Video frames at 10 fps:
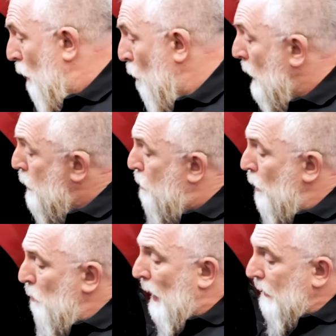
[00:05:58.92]
But when you
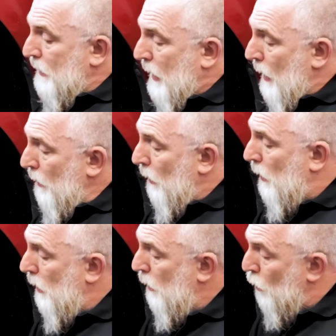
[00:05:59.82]
put it back together,
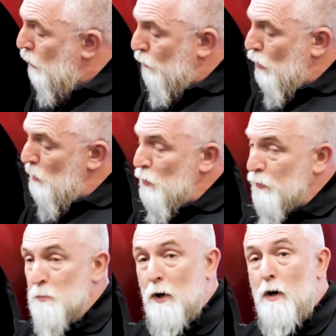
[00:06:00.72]
you've got
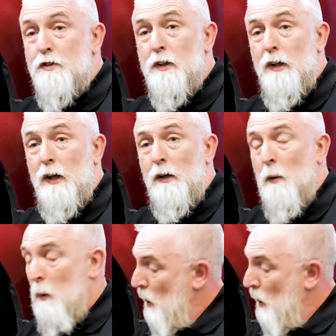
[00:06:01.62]
moving parts in there